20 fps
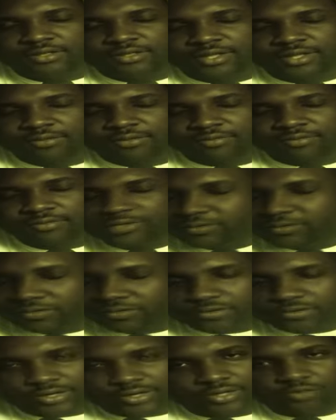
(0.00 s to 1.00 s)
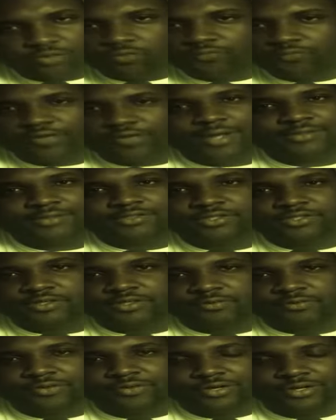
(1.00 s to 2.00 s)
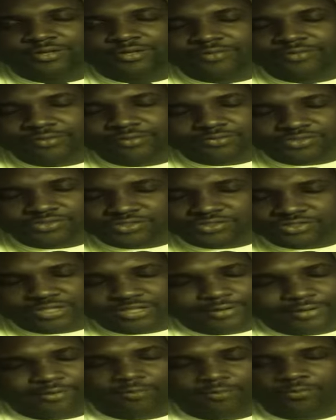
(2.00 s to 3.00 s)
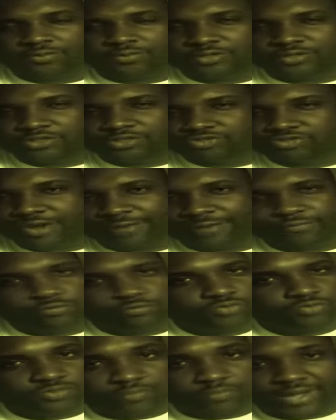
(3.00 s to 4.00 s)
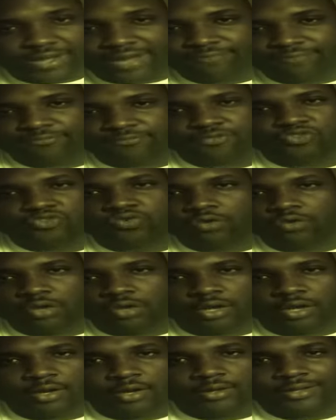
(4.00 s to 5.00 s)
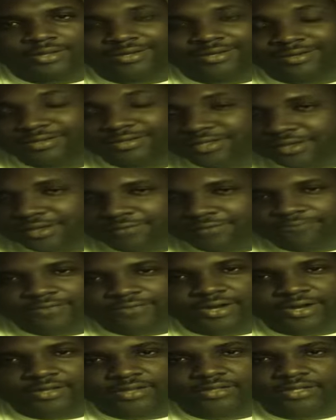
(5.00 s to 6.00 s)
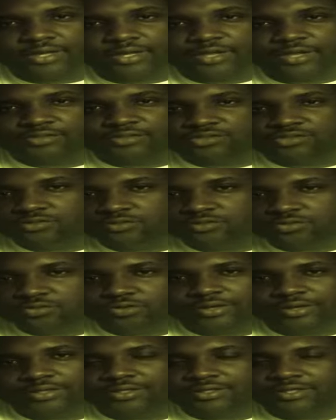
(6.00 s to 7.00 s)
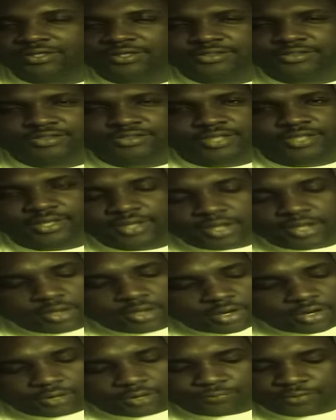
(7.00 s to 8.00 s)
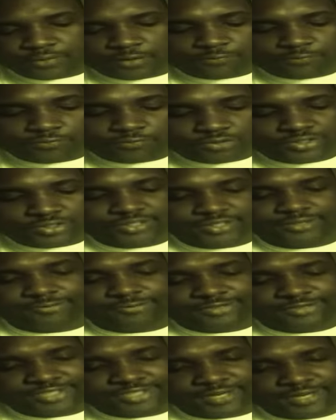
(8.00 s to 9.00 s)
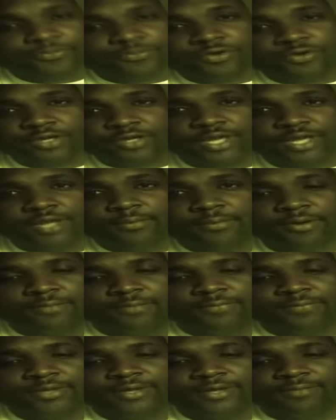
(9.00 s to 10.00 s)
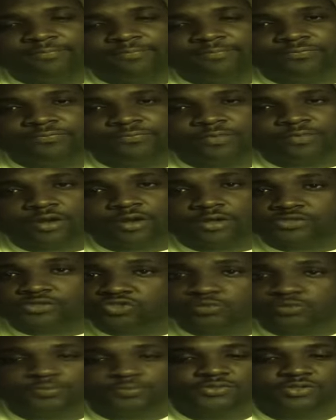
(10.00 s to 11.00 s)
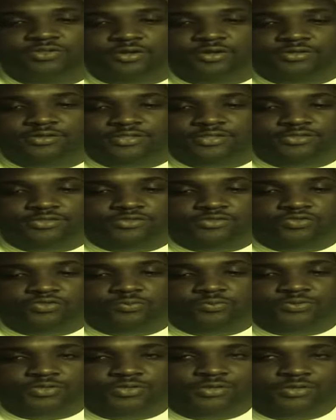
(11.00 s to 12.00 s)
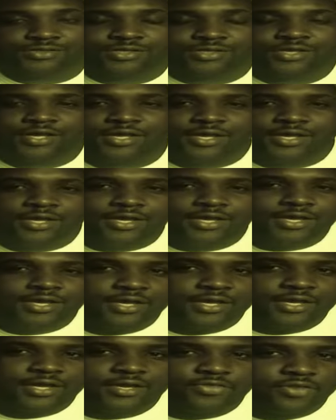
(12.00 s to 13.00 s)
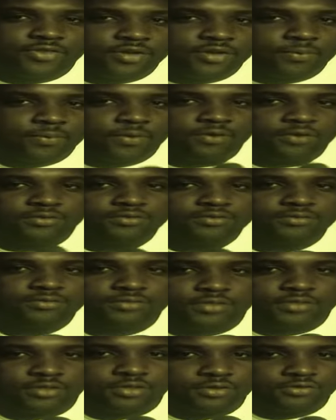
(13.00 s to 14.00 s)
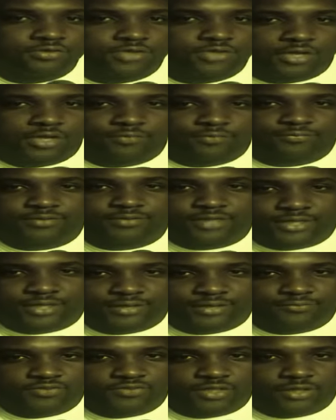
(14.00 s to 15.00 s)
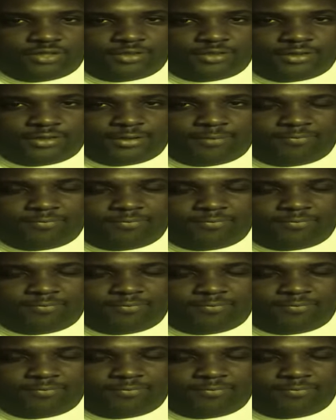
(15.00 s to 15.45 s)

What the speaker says: They were getting no fans to the arena. It was just terrible. Their draft was bad for so long, and then finally they got two great kids that have really stepped their game up and are superstars, NHL superstars. And the thing about Jonathan Toews and